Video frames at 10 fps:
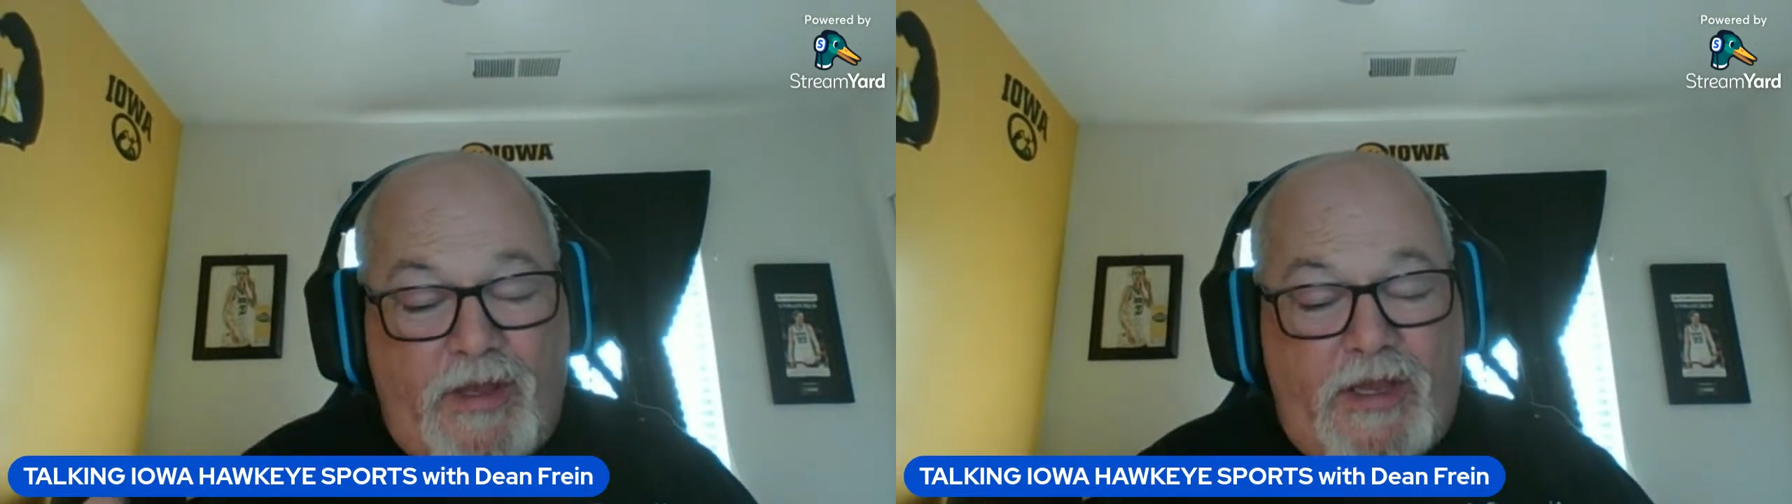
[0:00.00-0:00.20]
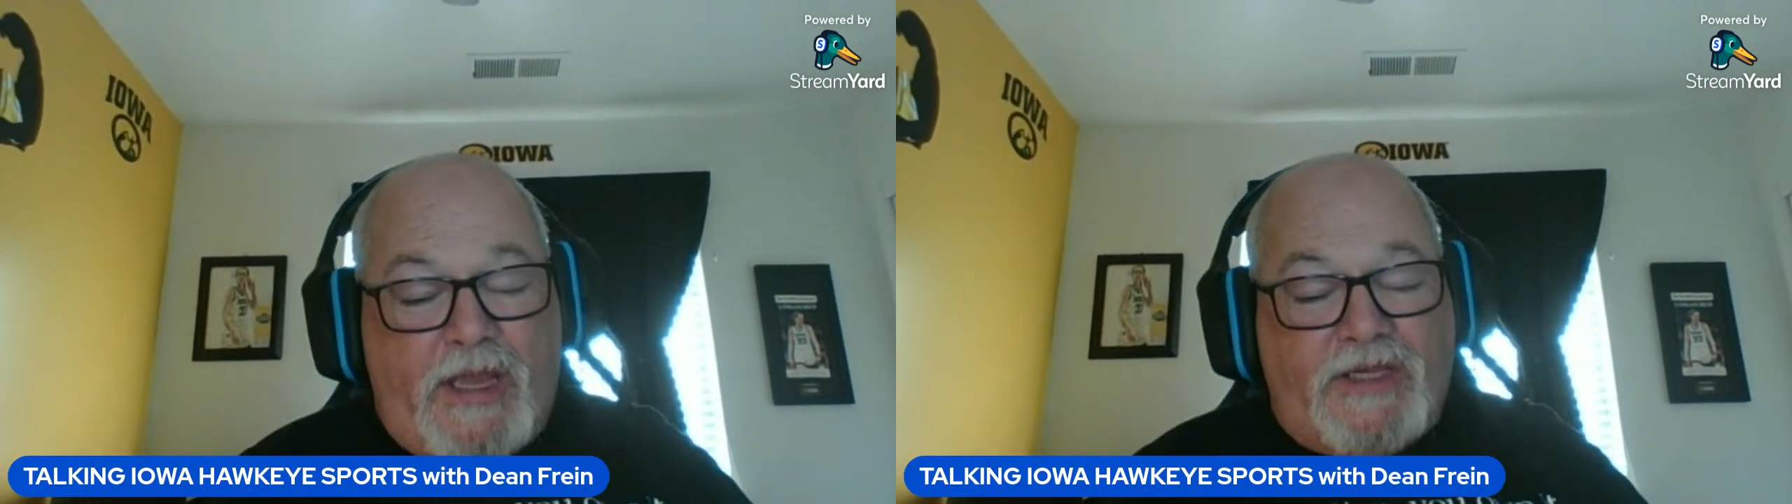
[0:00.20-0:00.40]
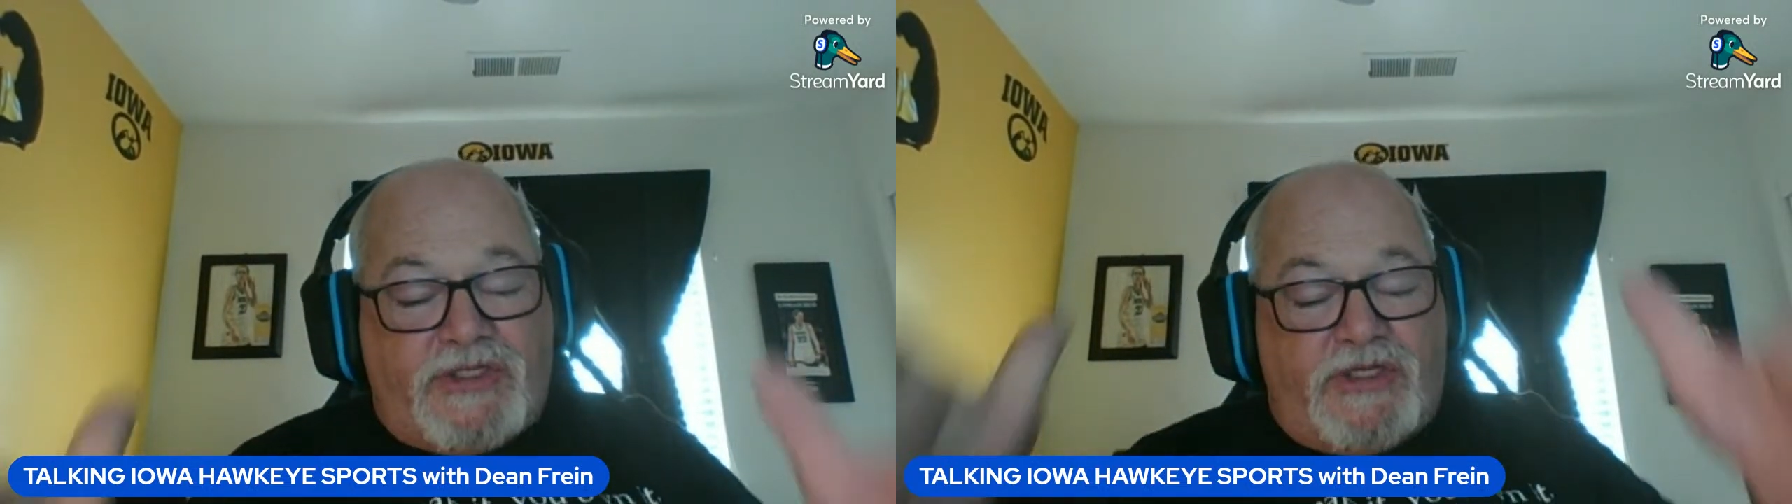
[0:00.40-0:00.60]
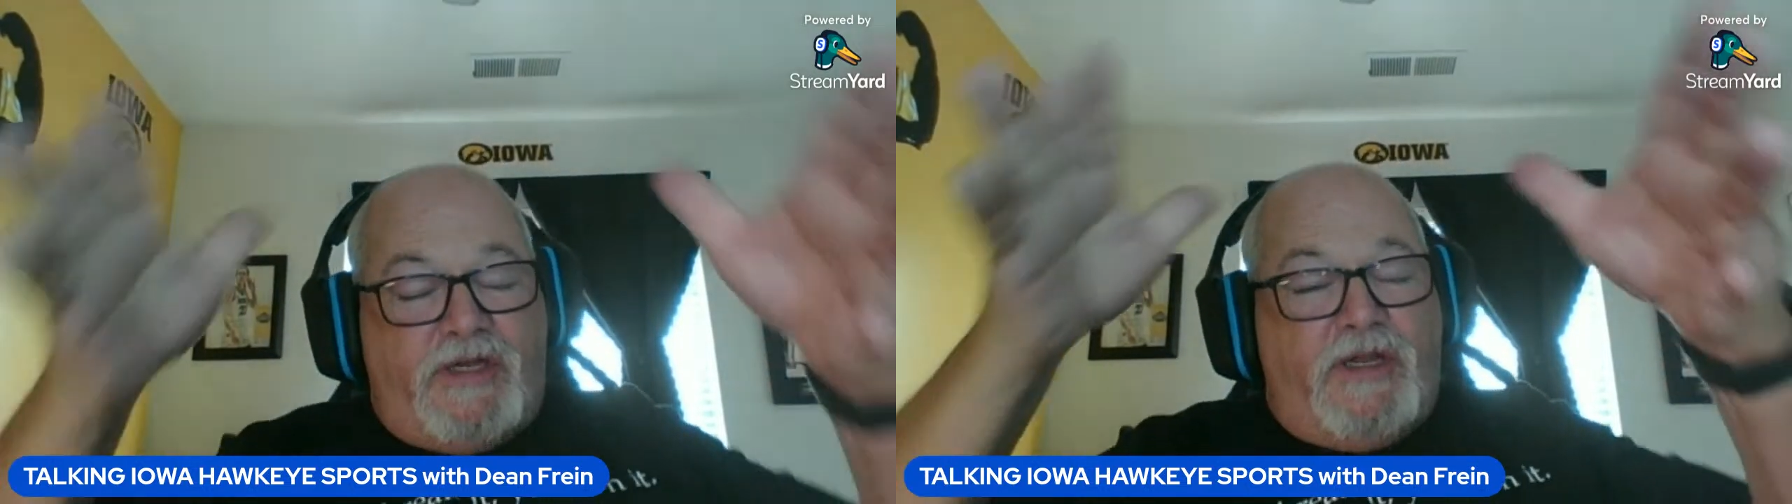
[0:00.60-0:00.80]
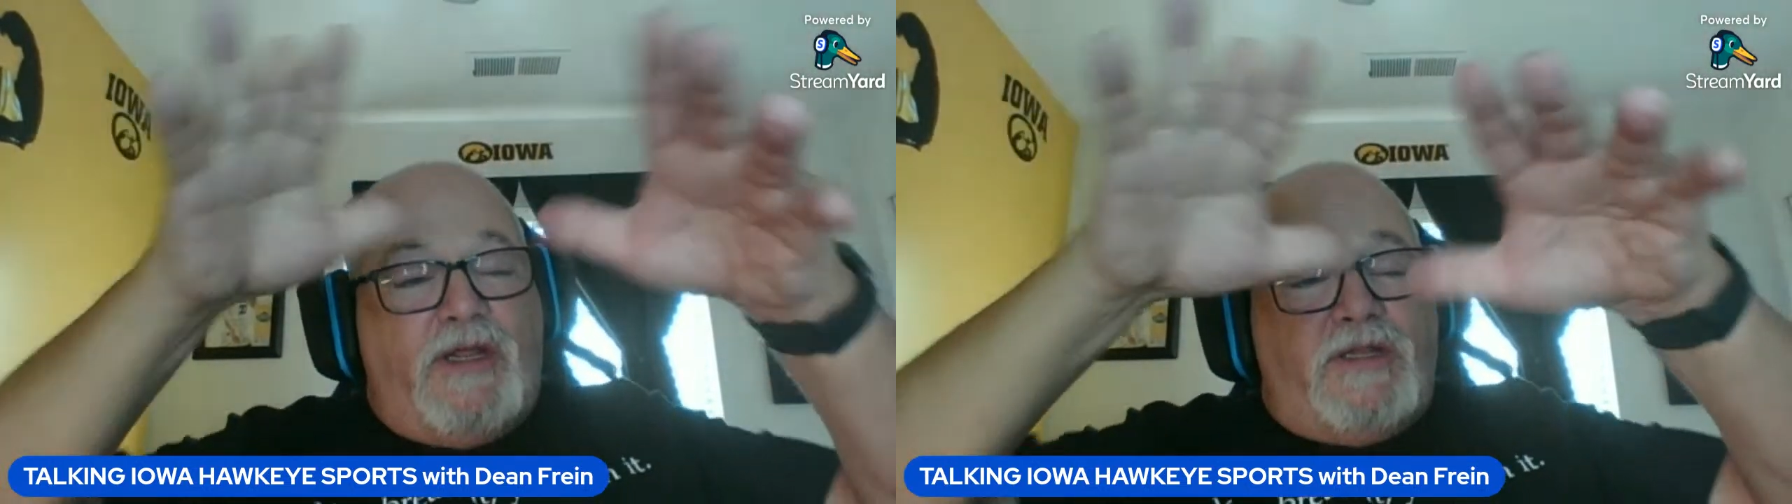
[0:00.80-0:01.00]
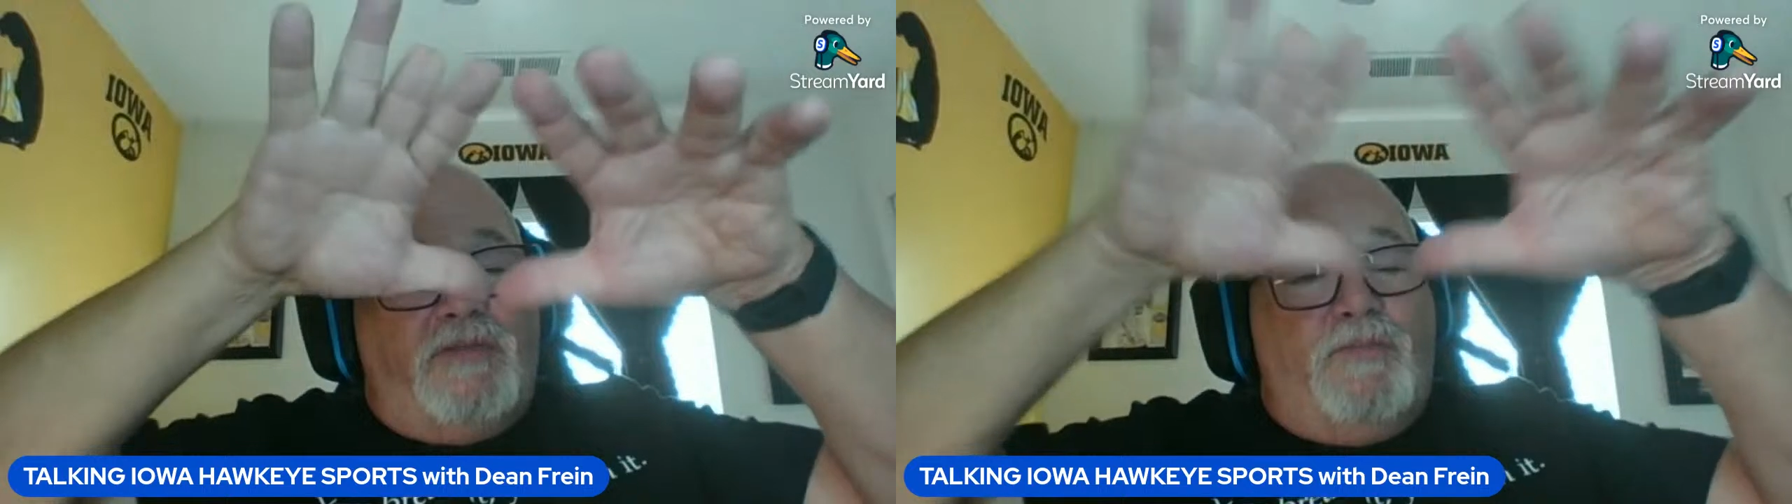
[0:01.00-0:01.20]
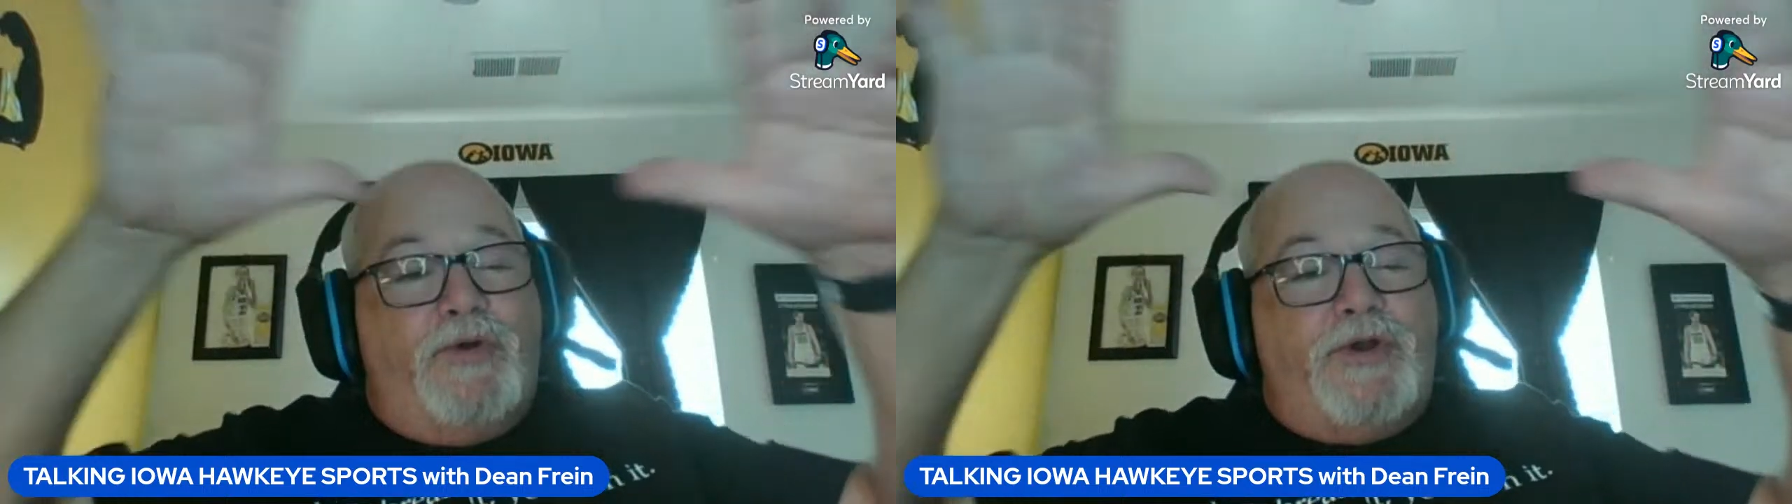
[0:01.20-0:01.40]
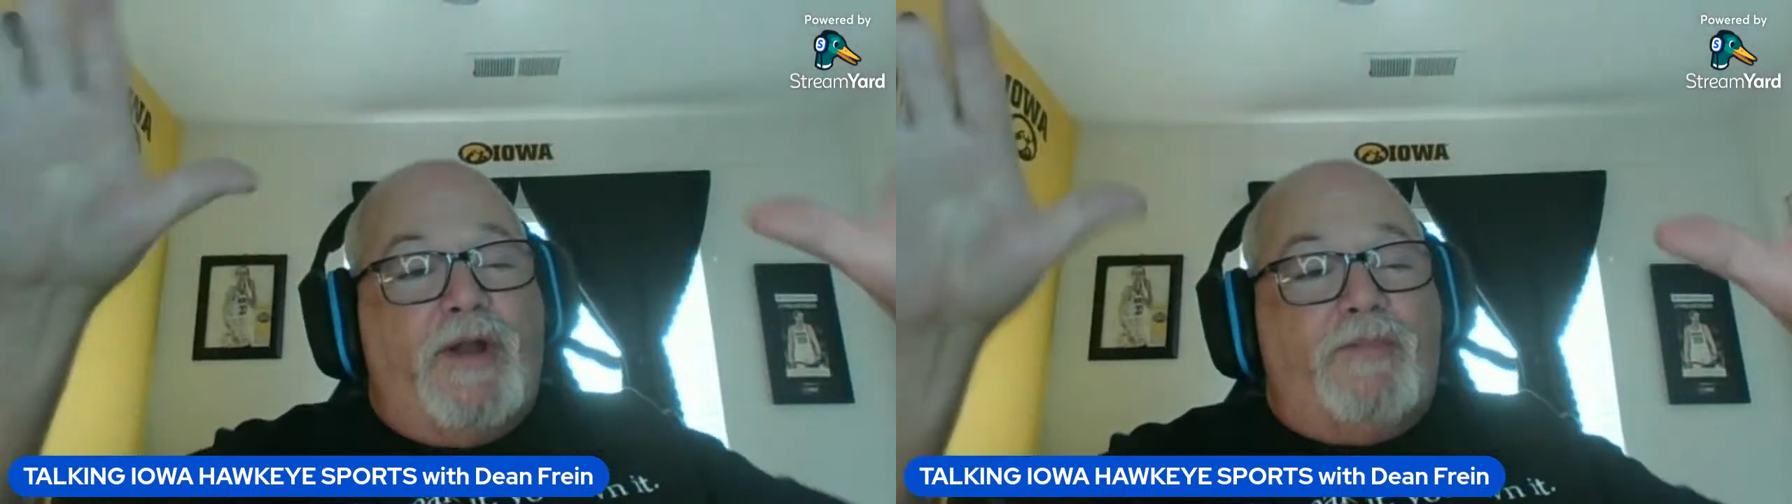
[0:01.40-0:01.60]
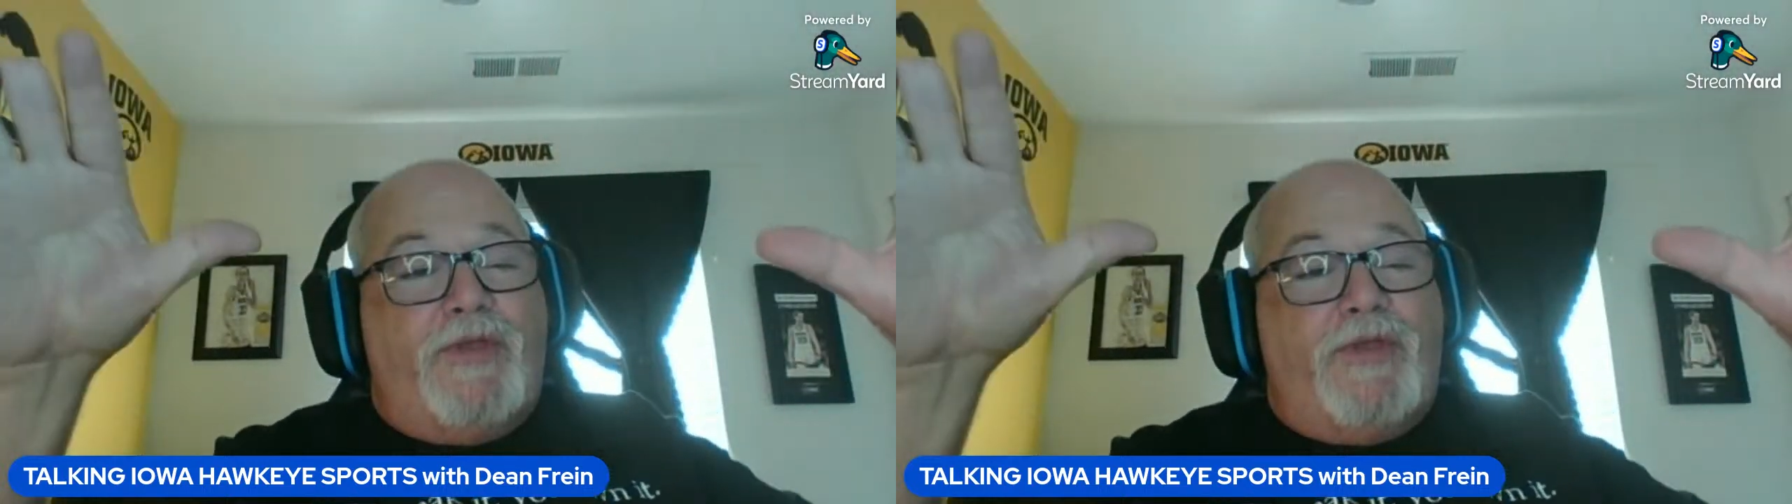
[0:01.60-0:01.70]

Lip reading: case it and put it up